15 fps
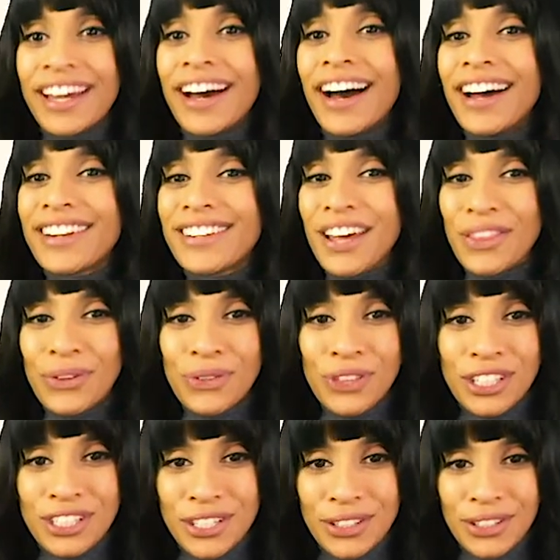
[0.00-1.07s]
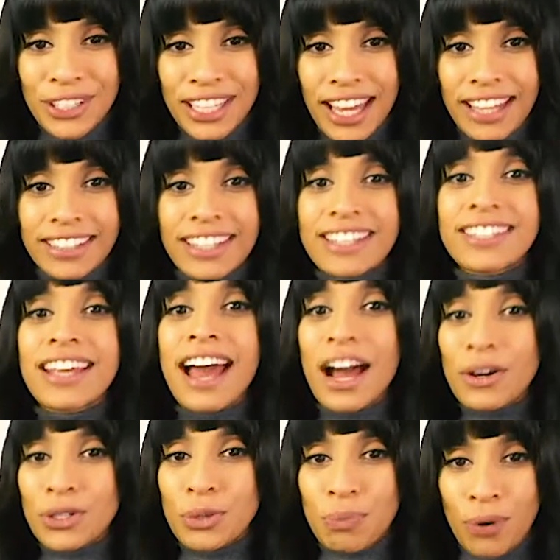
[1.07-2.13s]
Another thing to look at is how
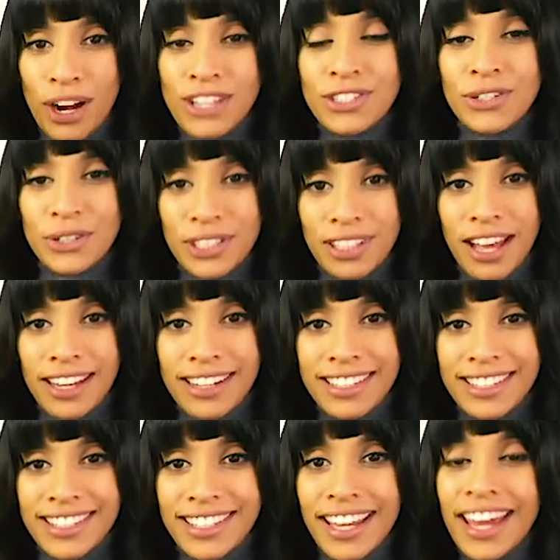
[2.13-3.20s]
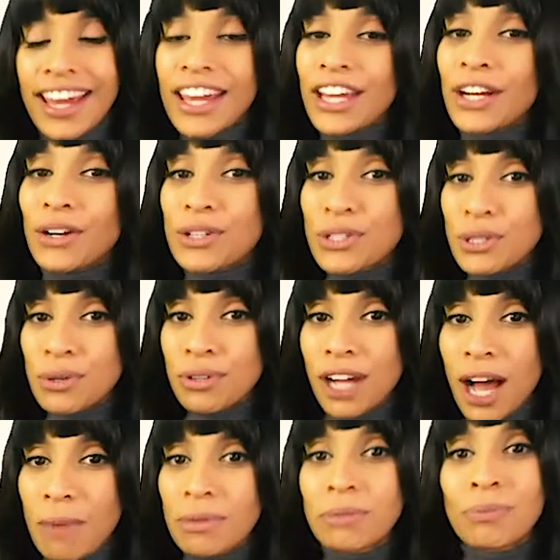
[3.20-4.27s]
you price your clients. Here are two
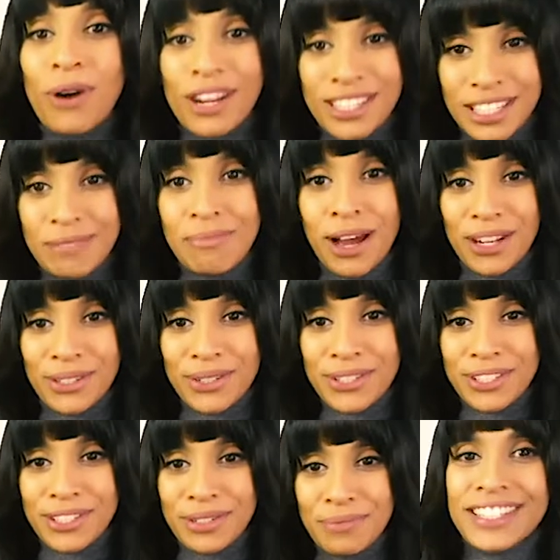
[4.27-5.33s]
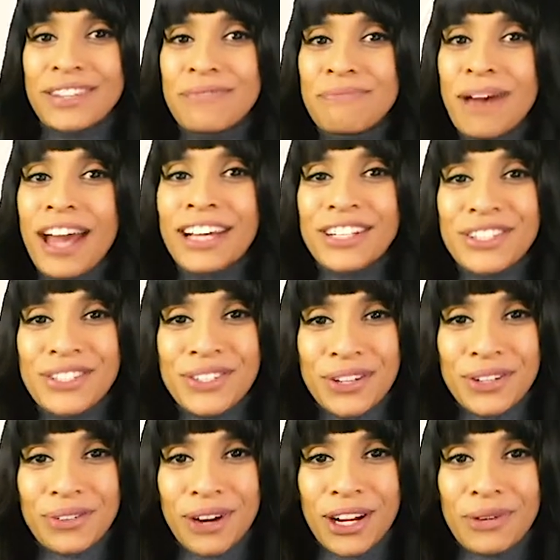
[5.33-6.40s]
common pricing models. Packages are
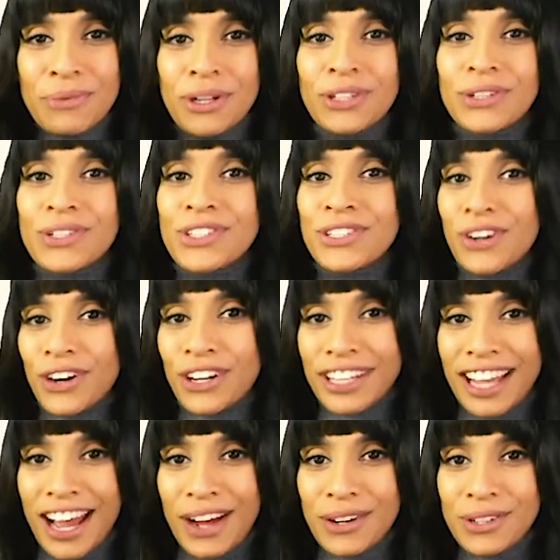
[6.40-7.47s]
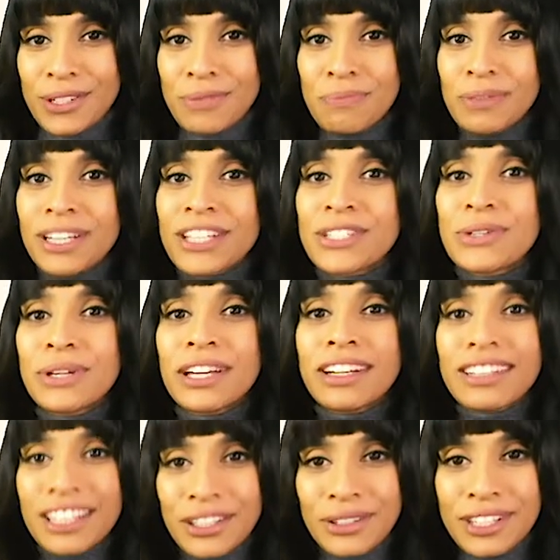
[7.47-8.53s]
great when you're starting out because you can
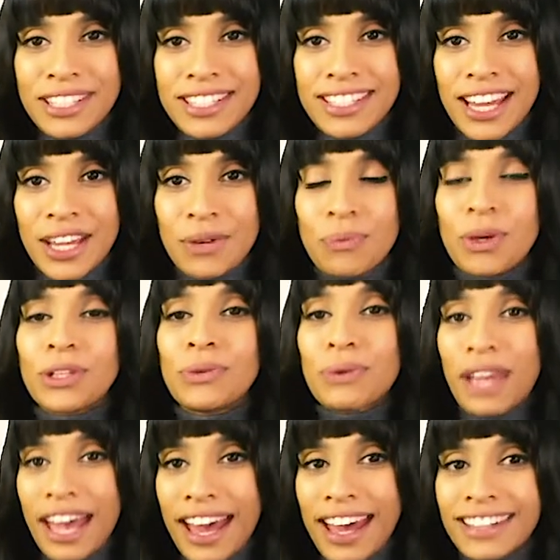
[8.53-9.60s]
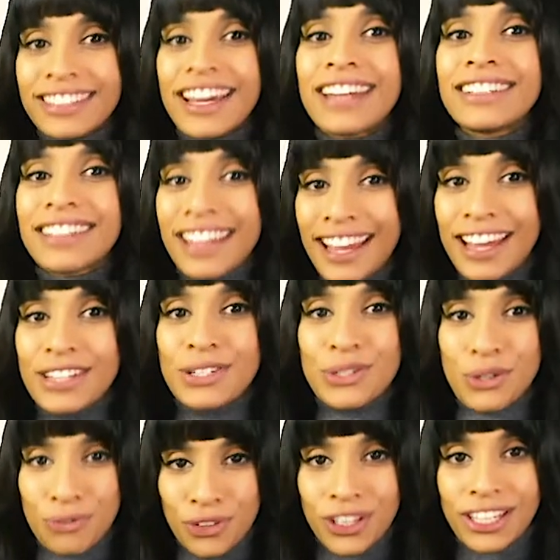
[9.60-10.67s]
clearly state what you can and can't do
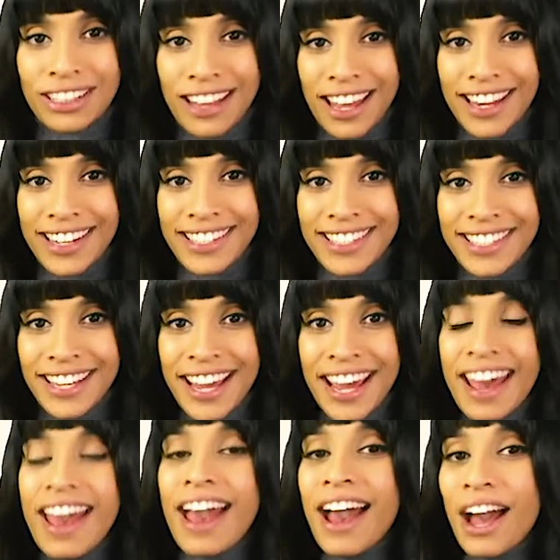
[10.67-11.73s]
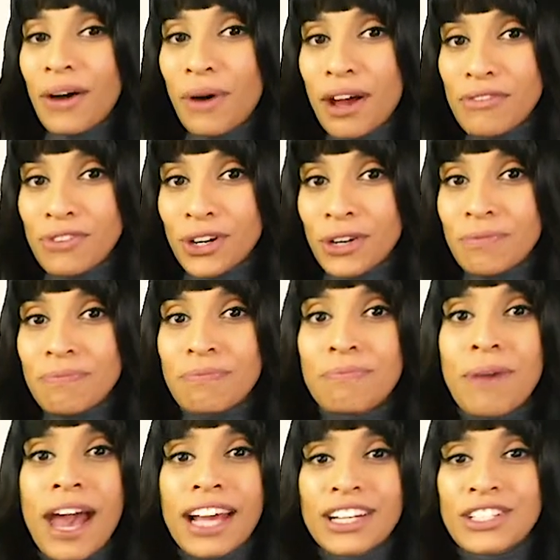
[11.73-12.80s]
for the client. However,
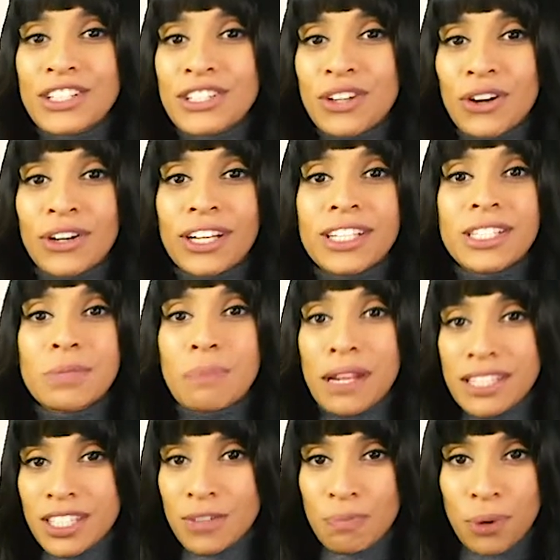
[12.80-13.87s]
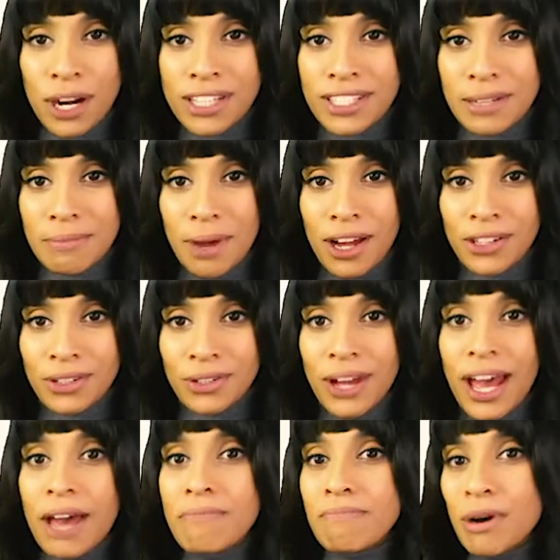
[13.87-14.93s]
packages are an expensive pricing model,
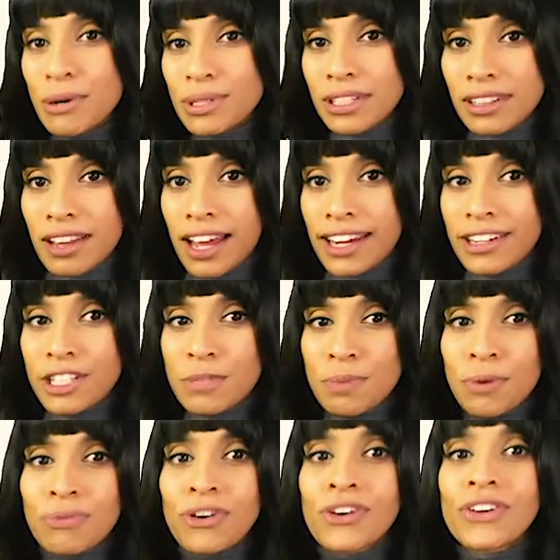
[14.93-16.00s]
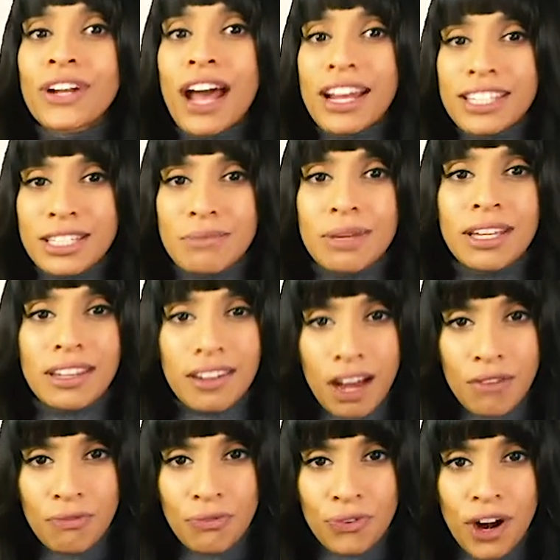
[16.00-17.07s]
and most clients prefer not to make an
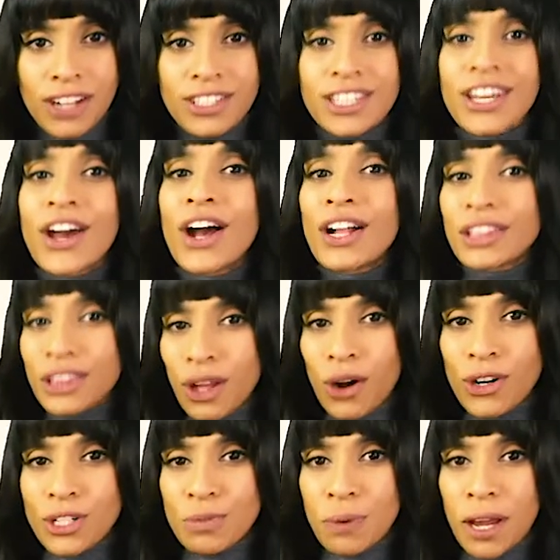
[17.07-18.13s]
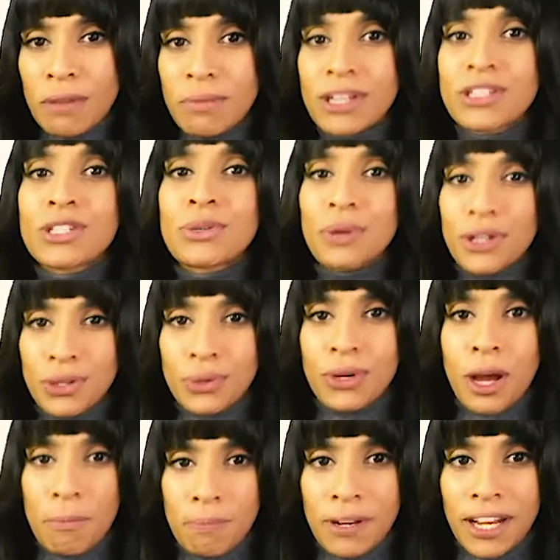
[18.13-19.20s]
upfront, large payment to a new
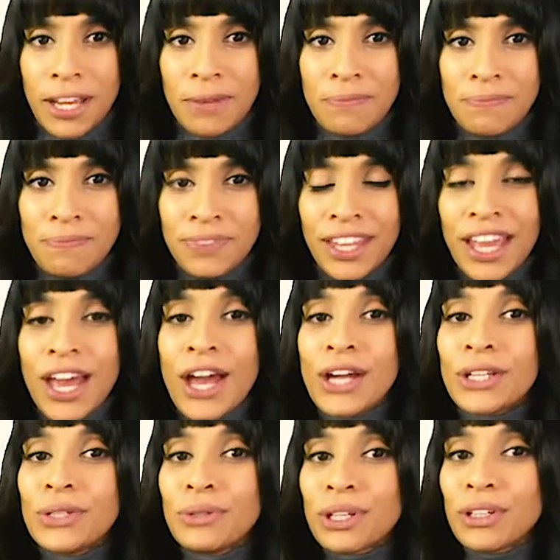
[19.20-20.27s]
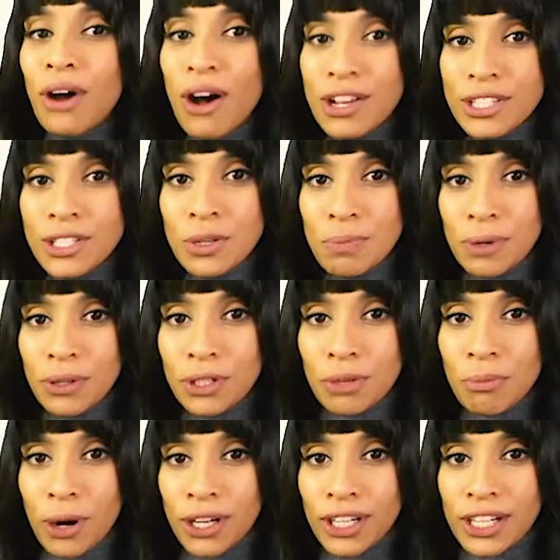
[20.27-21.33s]
company. You can also bill your
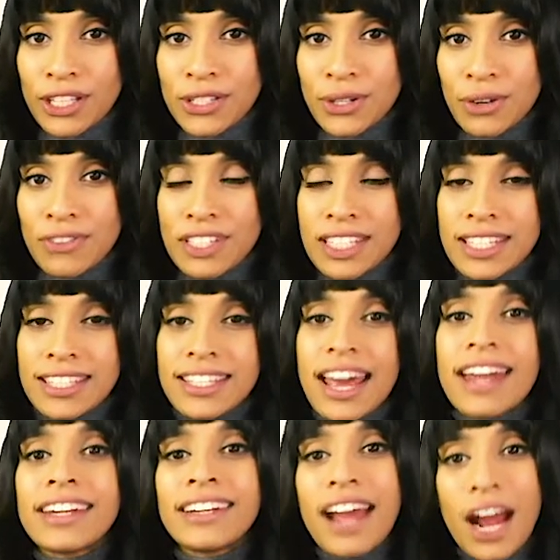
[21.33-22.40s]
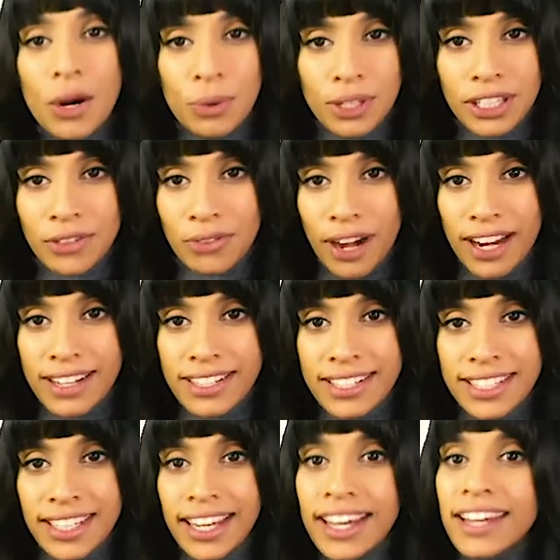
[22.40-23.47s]
marketing services at an hourly rate.
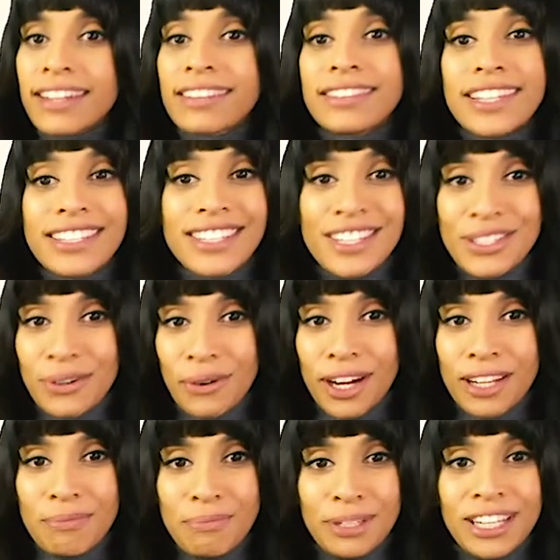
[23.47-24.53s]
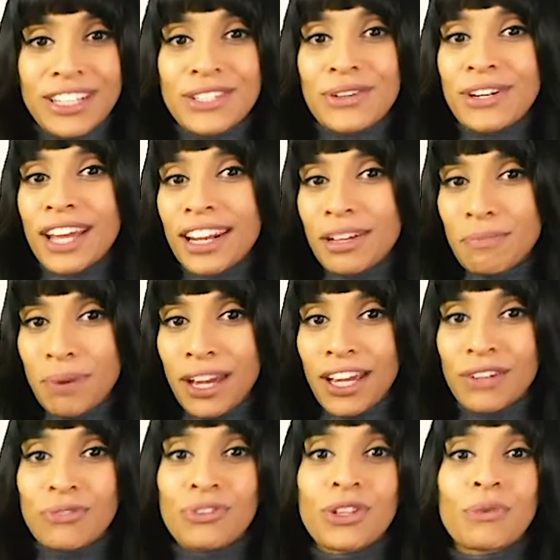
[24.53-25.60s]
This is great because you're getting paid
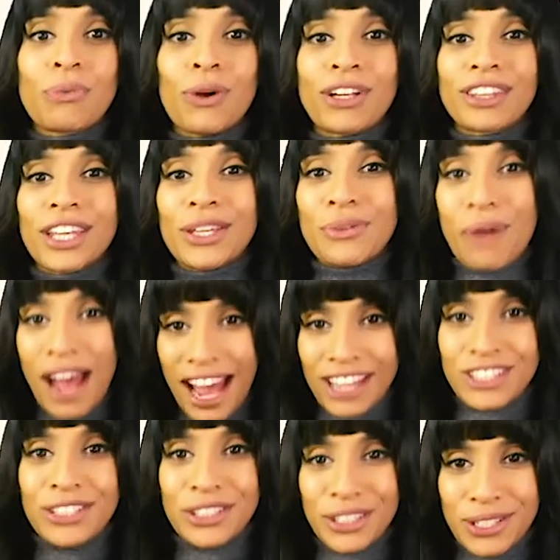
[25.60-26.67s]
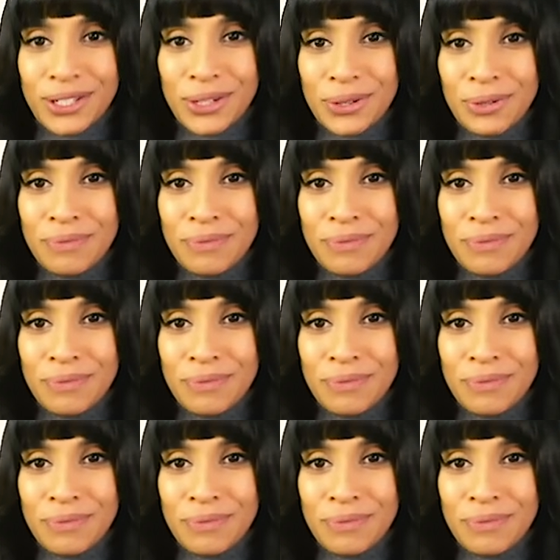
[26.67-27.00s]
for the work that you actually do.